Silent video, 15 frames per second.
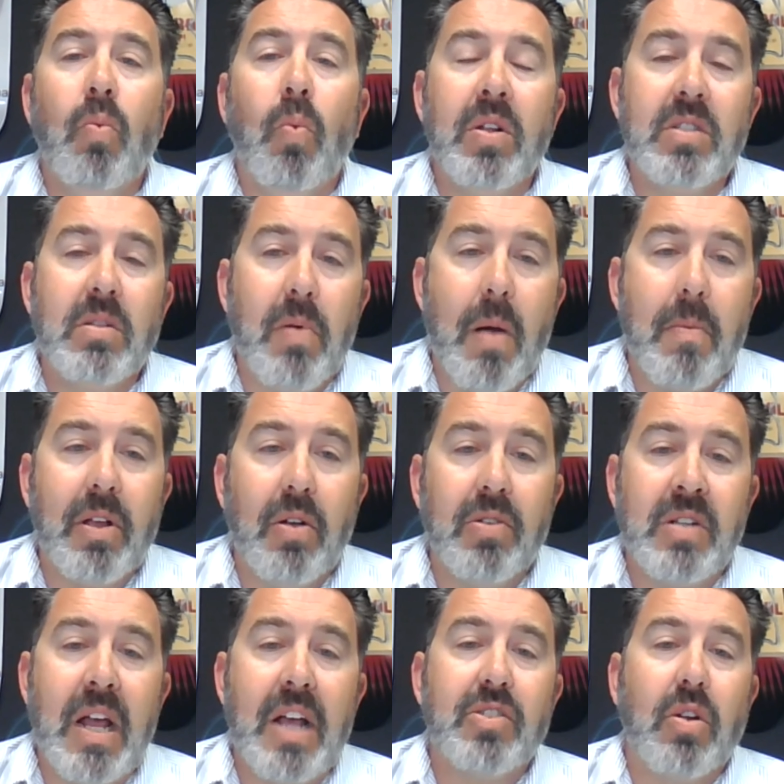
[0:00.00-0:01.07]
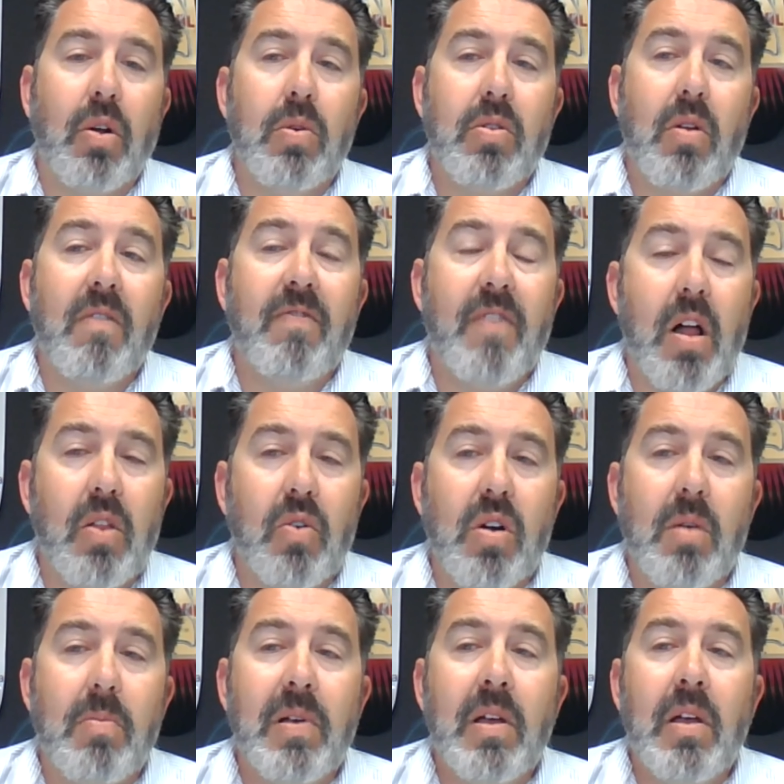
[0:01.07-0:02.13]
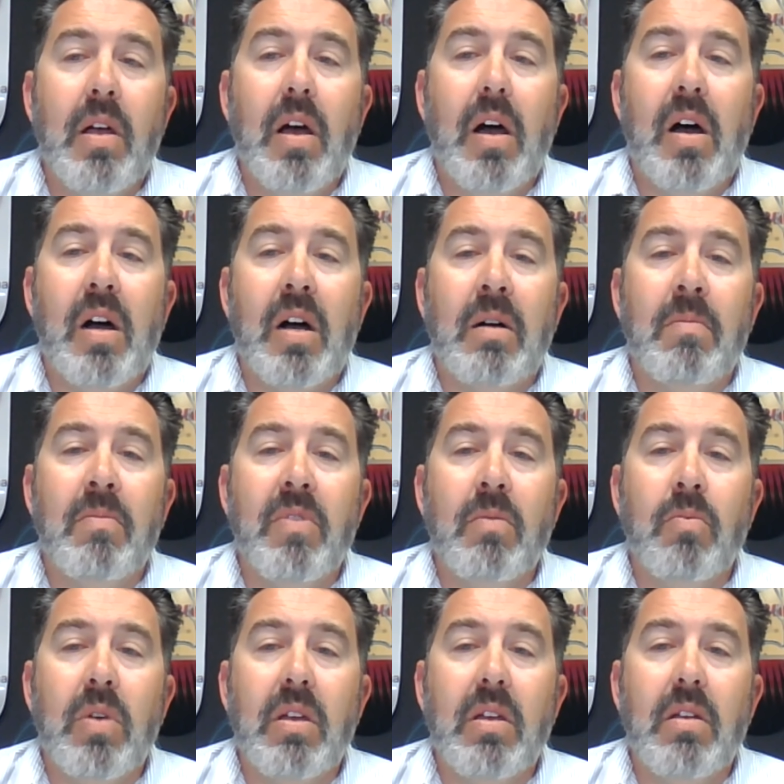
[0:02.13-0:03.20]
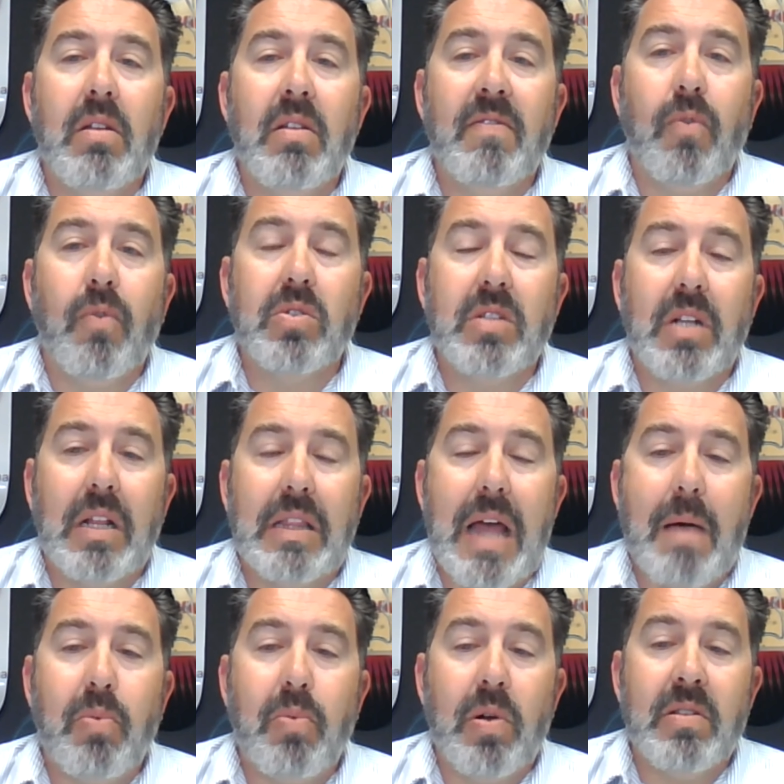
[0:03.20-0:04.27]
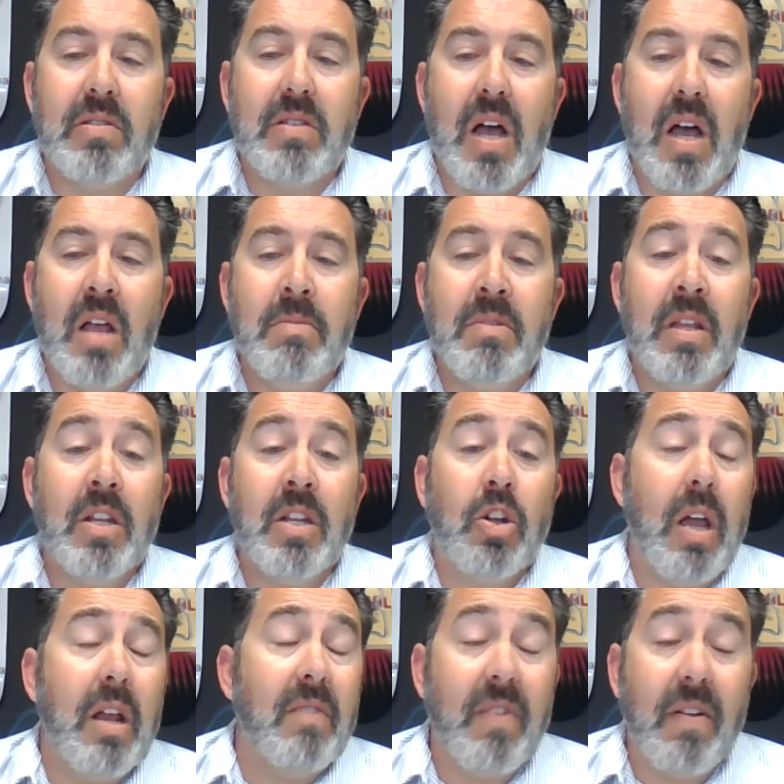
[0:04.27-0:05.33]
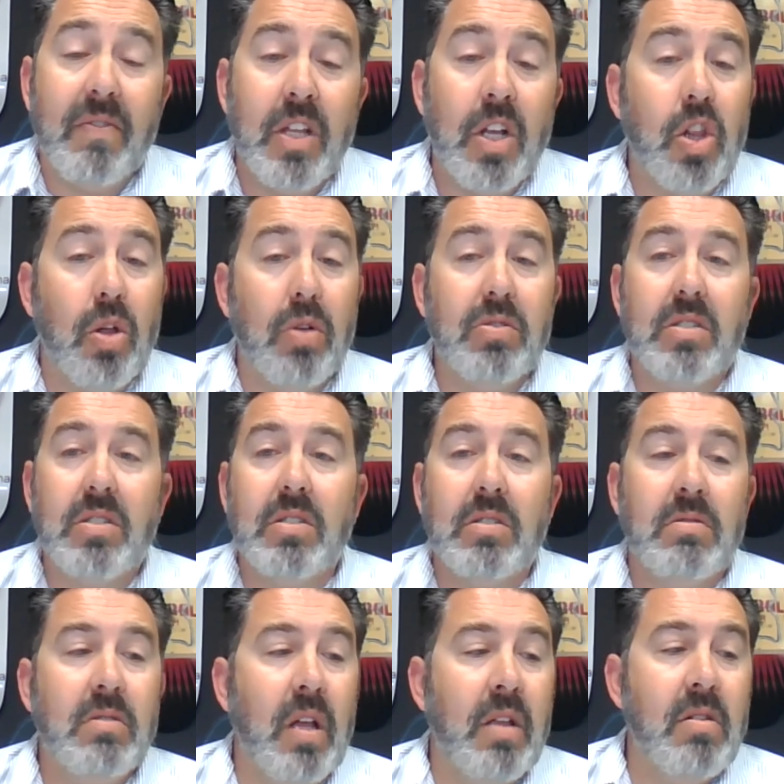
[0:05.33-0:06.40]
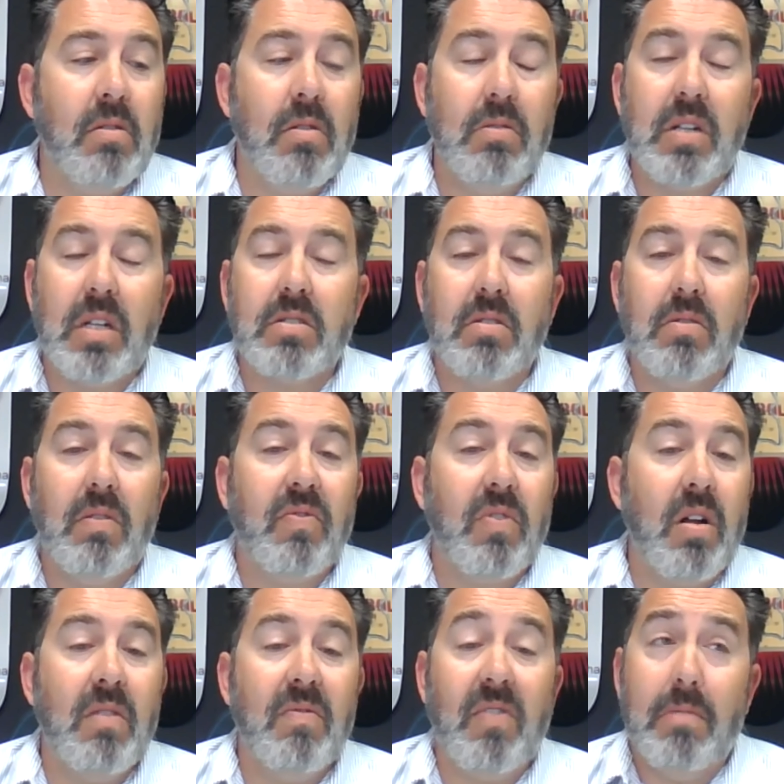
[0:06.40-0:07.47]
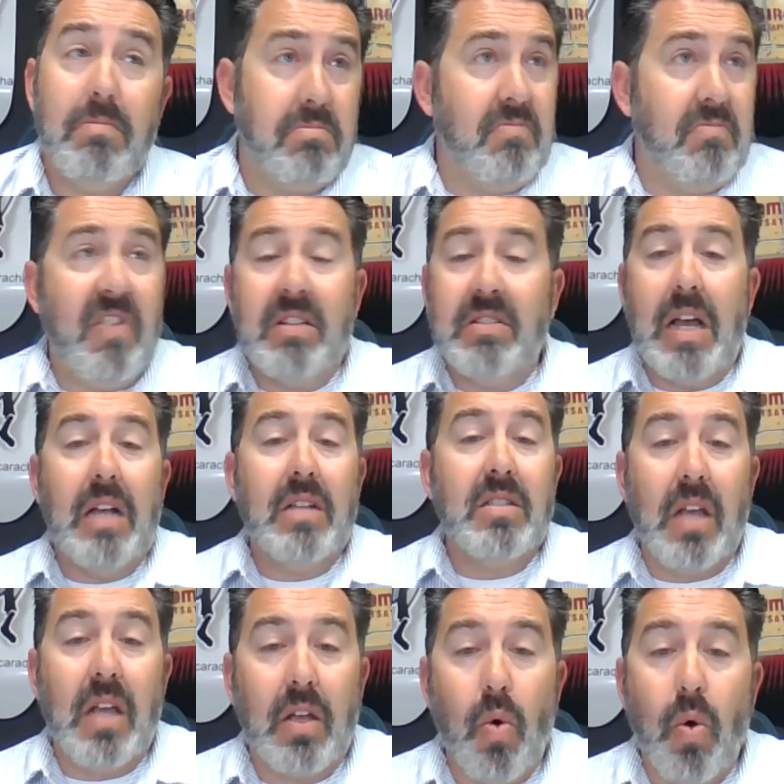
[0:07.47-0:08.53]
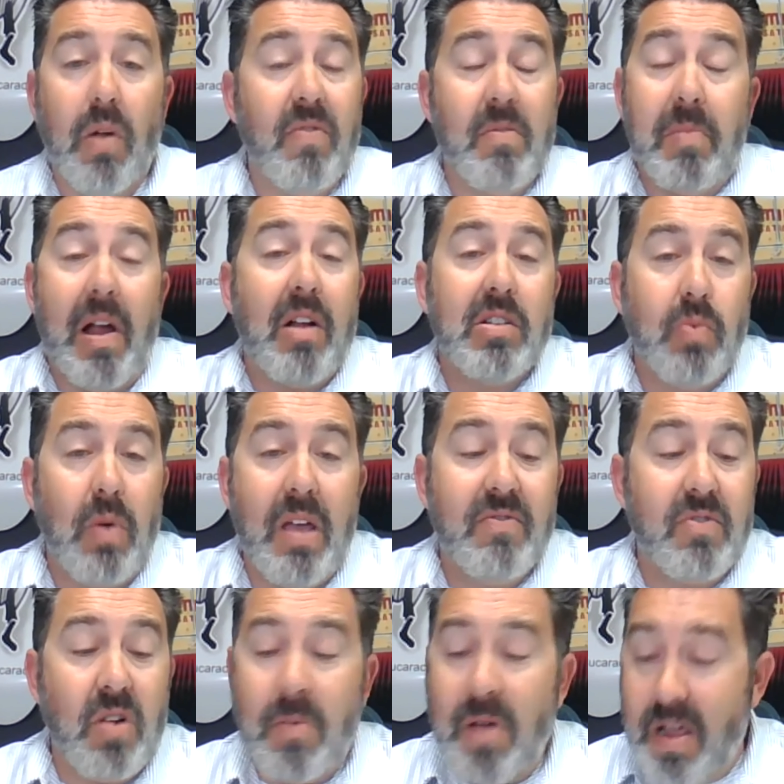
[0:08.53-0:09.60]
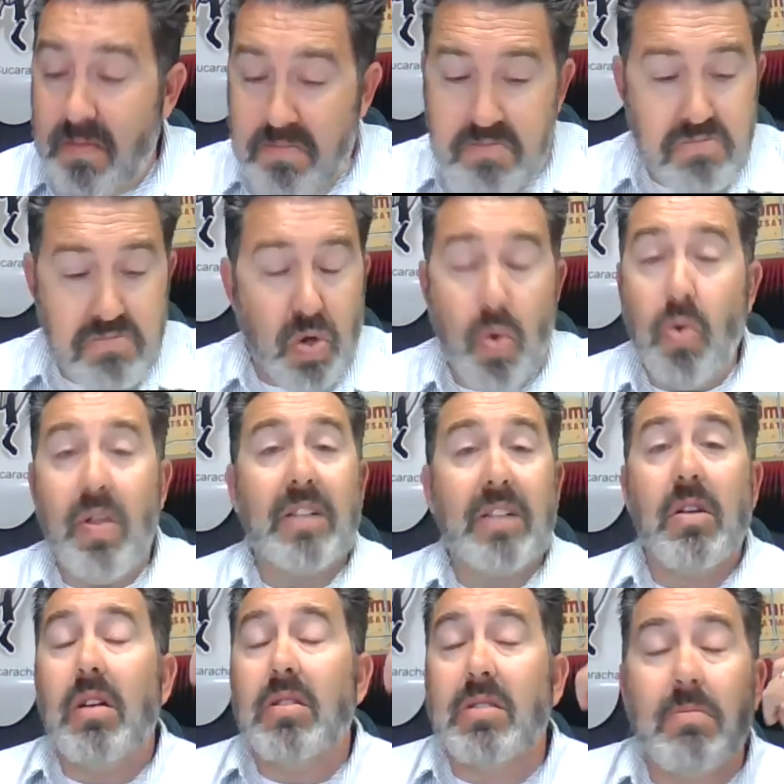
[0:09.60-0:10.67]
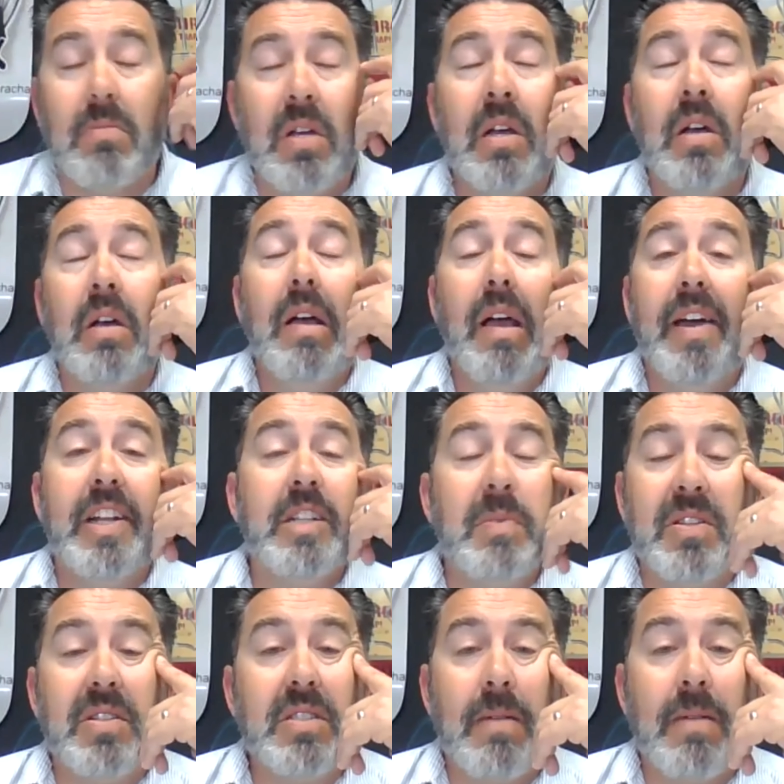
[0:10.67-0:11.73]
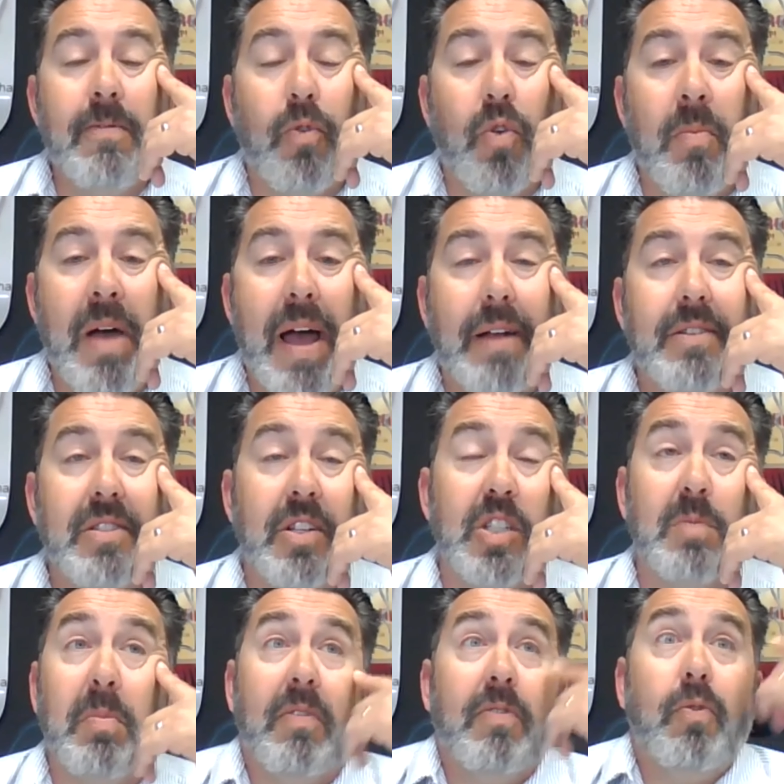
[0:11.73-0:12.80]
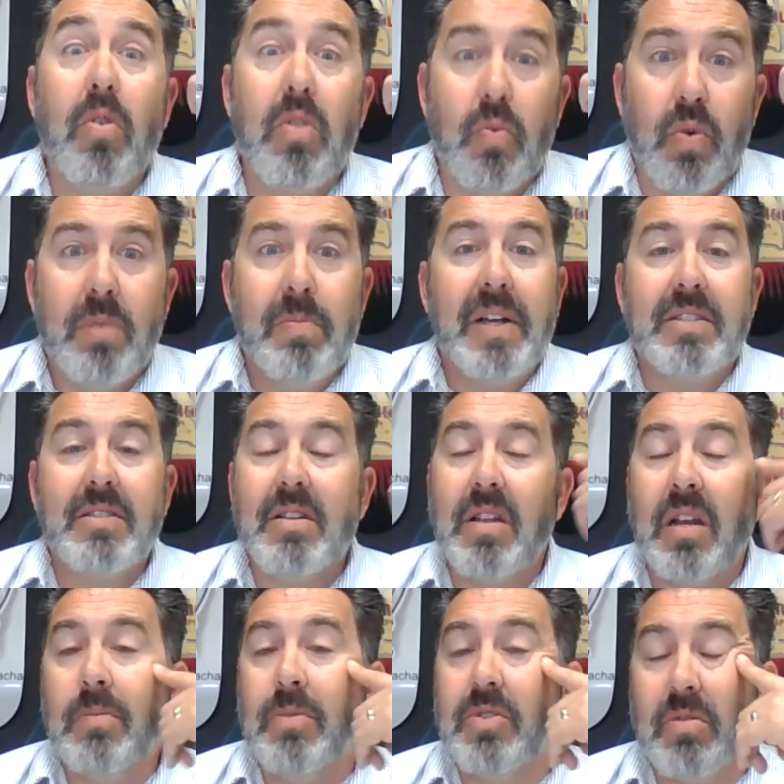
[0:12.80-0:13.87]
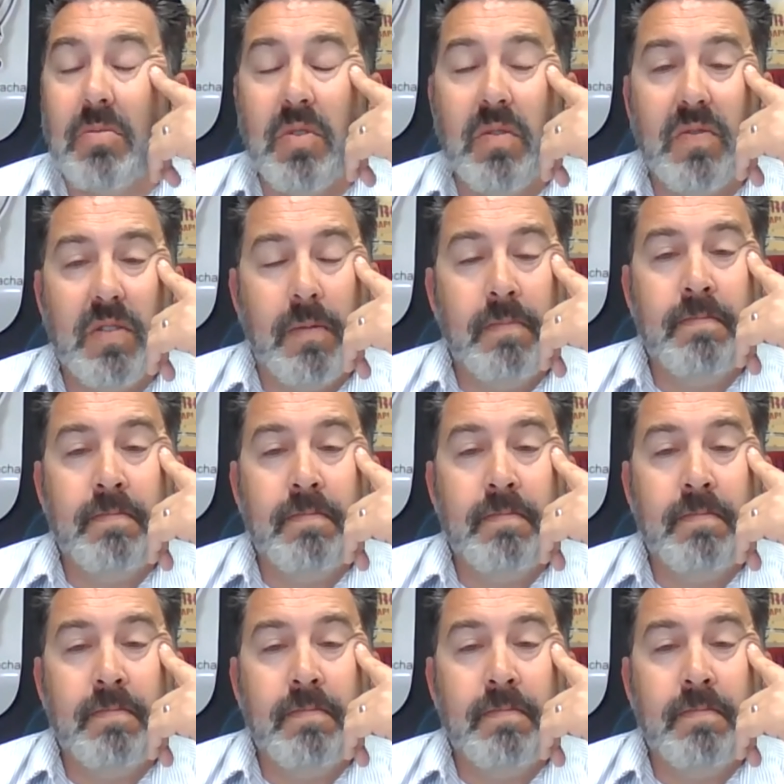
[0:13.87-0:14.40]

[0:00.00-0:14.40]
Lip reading: Once the property goes into escrow with our follow-up, then we enforce it at that point in time. And then great, if everything closes and you close escrow for $105, fantastic. Or if the buyer's waive termite, cool, that's awesome. And it's been the same format since before the wood pest identifier was removed.